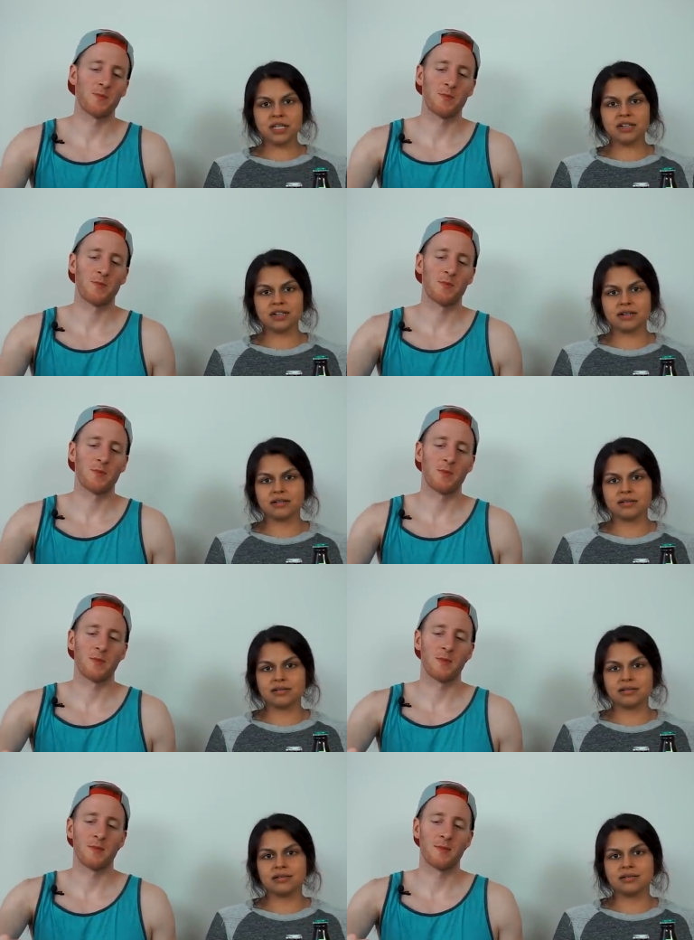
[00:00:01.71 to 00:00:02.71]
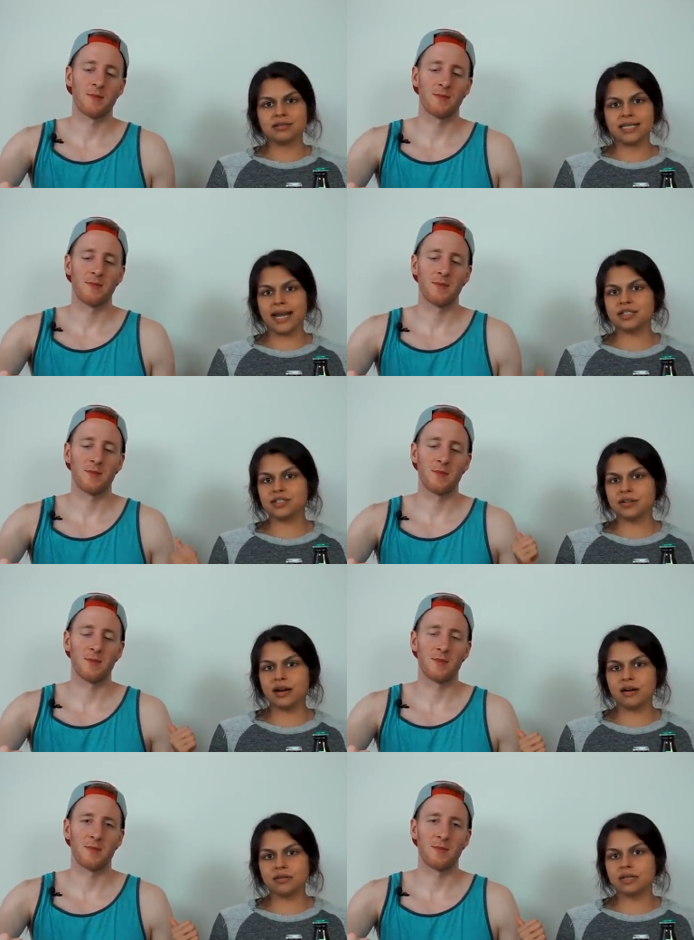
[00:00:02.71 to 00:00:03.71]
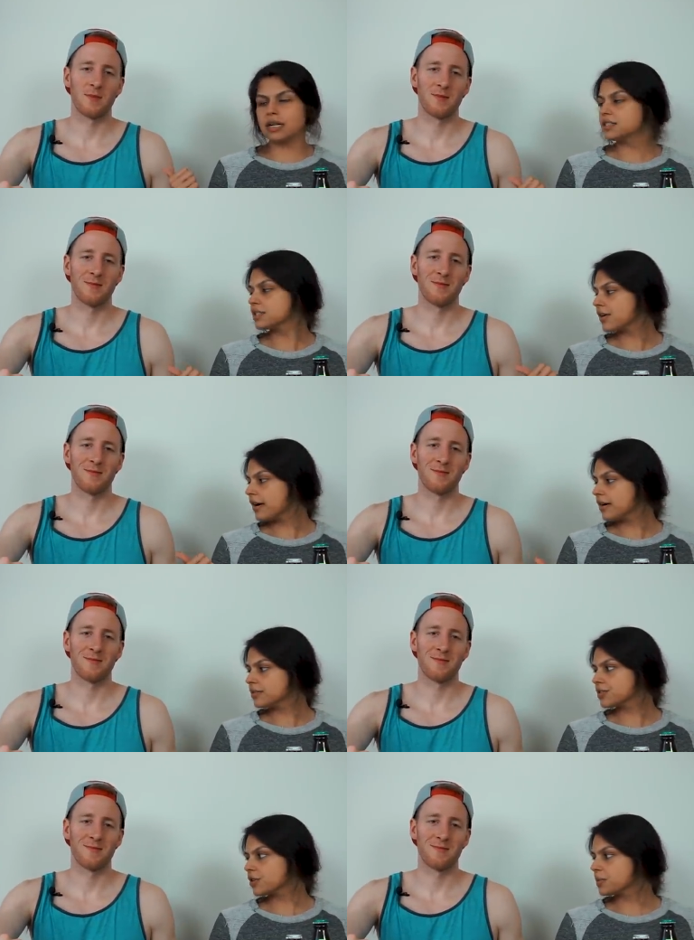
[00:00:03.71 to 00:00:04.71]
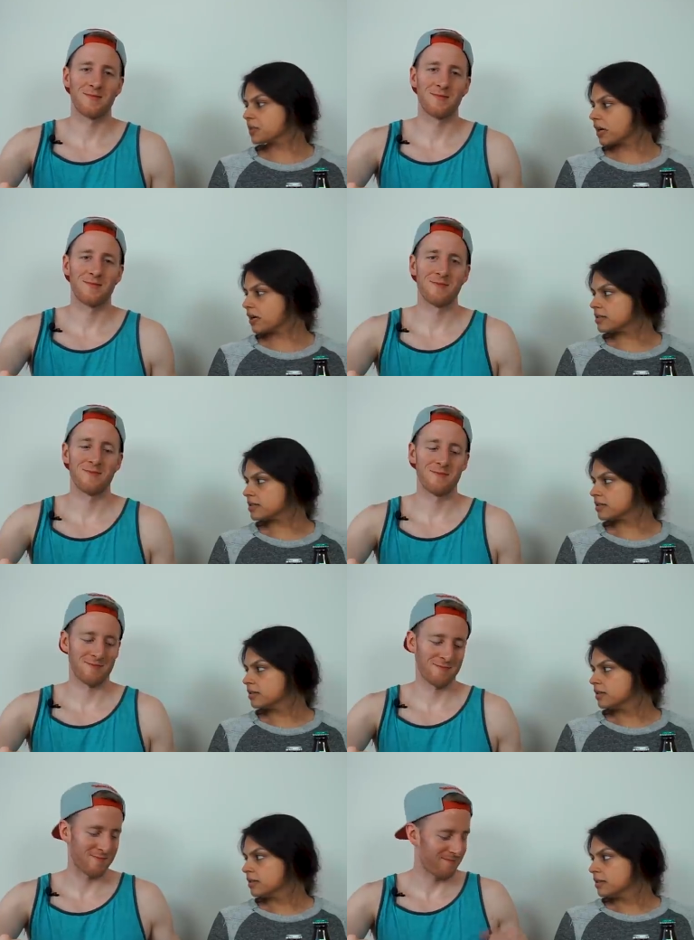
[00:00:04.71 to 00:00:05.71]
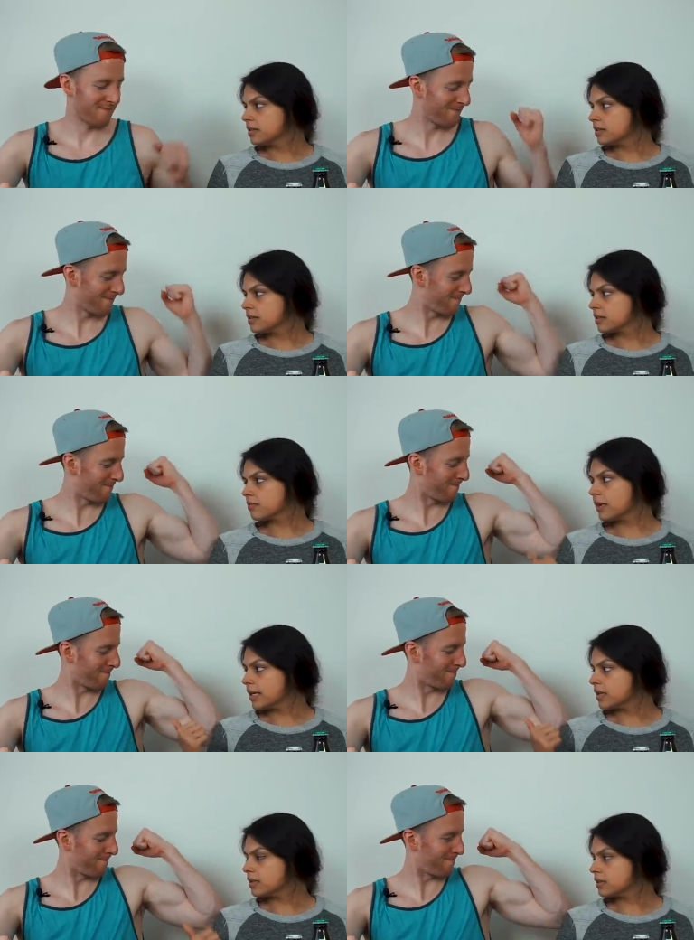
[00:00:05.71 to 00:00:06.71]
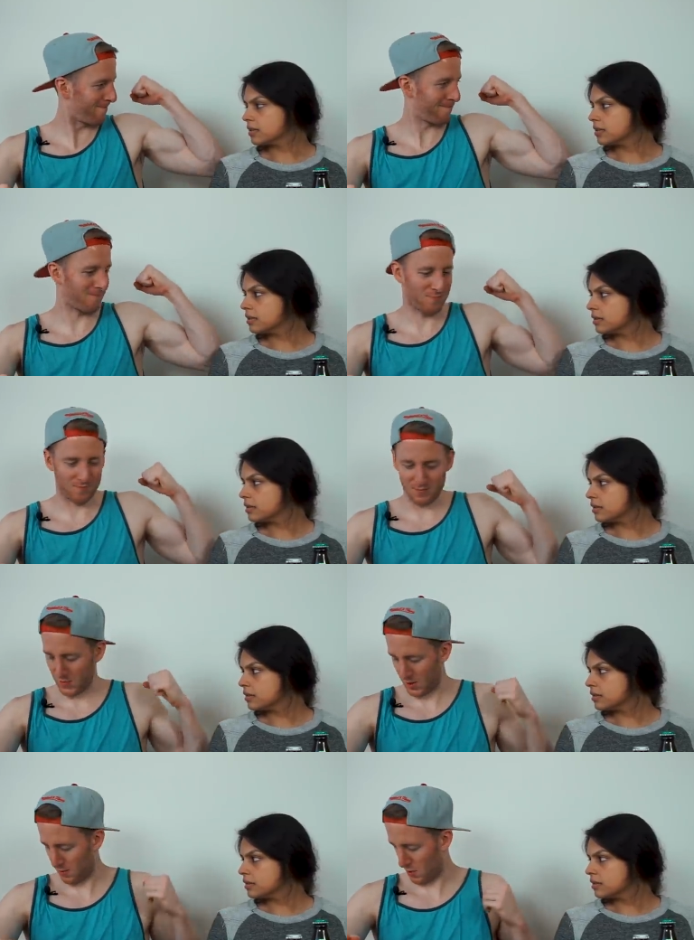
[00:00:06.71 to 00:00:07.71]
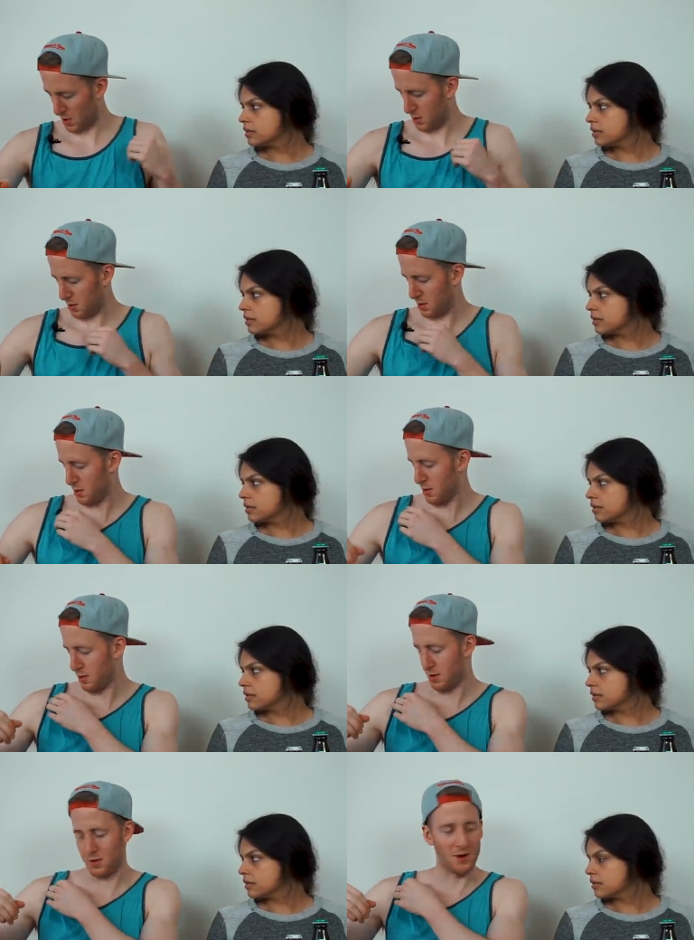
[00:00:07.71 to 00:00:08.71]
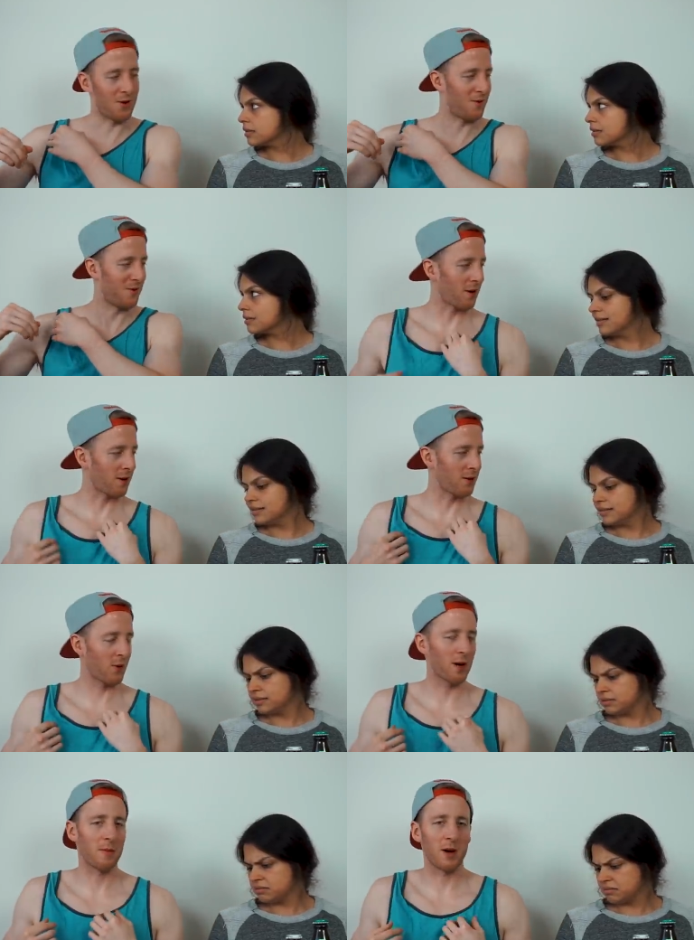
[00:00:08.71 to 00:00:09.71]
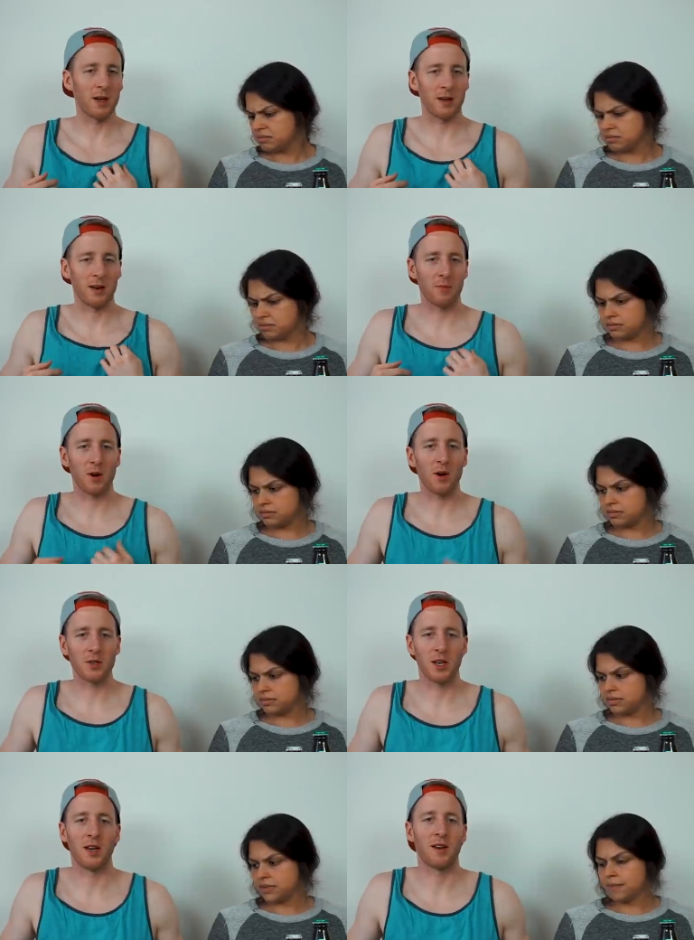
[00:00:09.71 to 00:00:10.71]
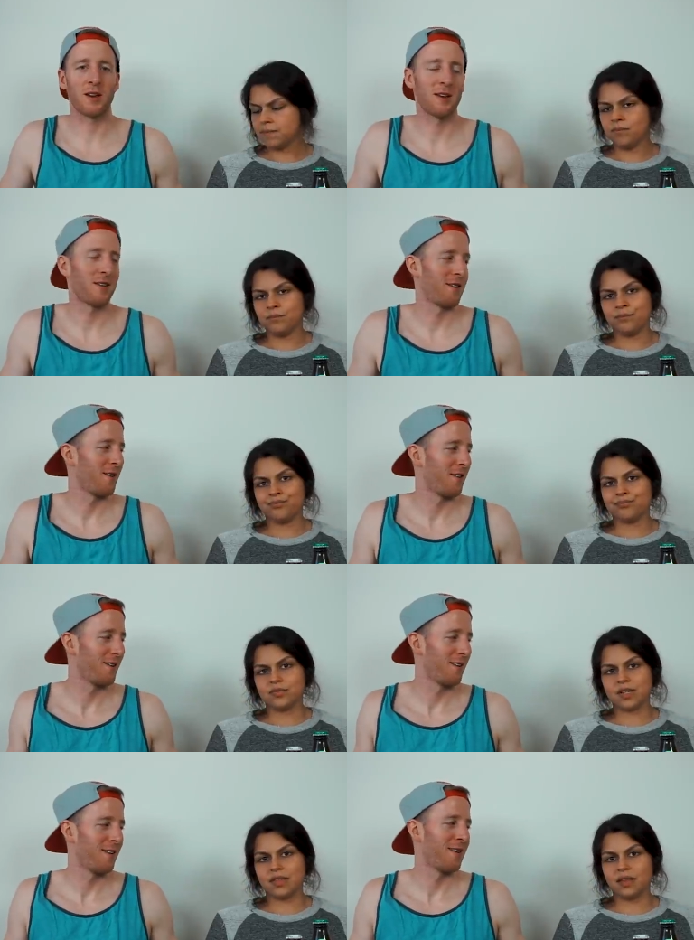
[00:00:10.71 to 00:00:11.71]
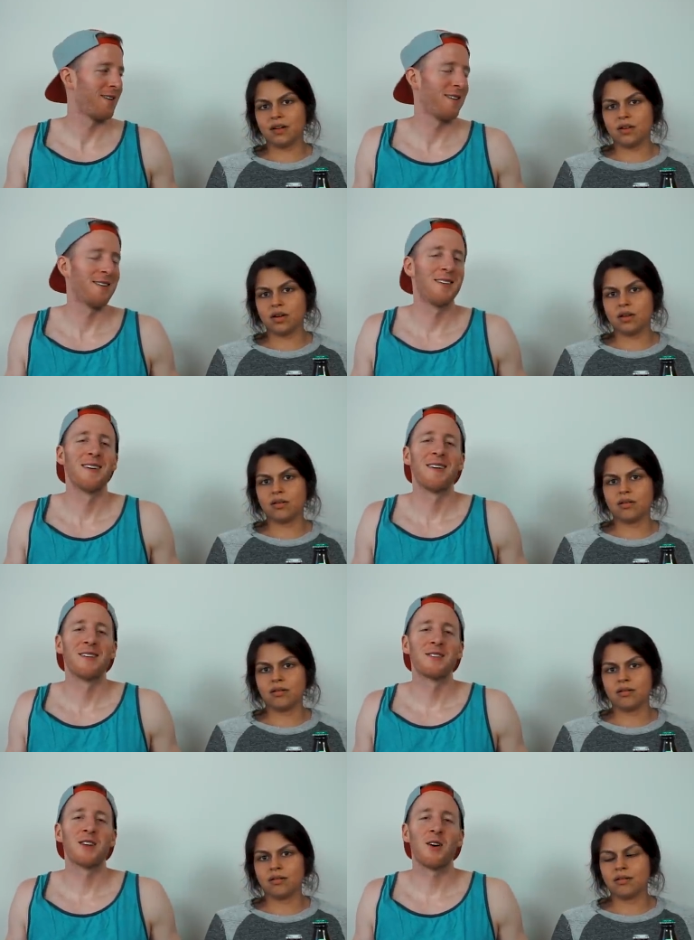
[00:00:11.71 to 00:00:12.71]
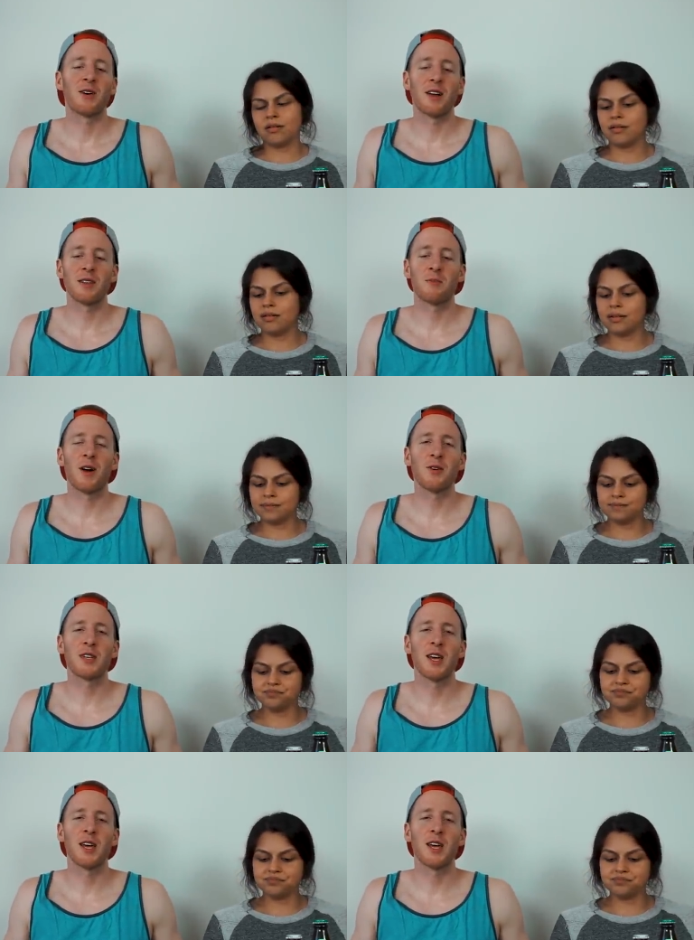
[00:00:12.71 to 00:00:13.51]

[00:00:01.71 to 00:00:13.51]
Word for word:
Speaker 1: of year. Tanks are out, guns are out. Show them the guns. Mike.
Speaker 2: What? Oh, it's hard to wear a mic in a bro tank.
Speaker 1: It's not that hard.
Speaker 2: So I got the bro